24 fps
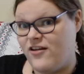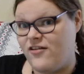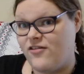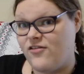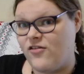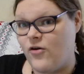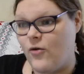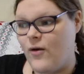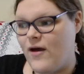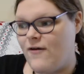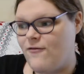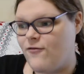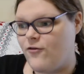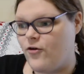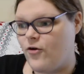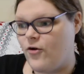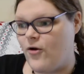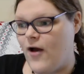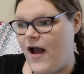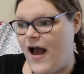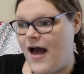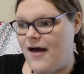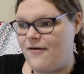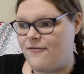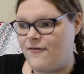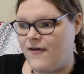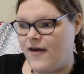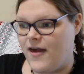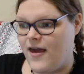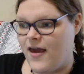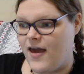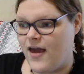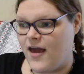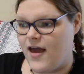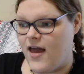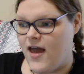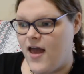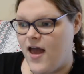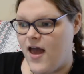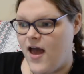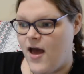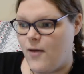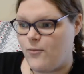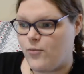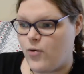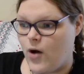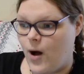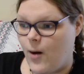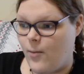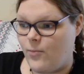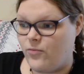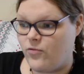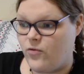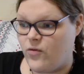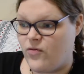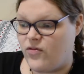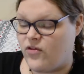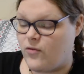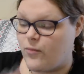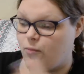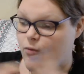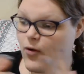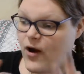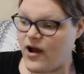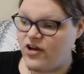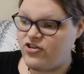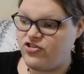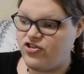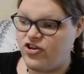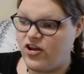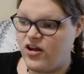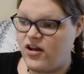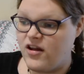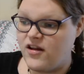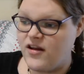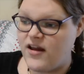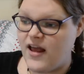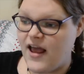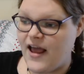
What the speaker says: So if you're having problems with depression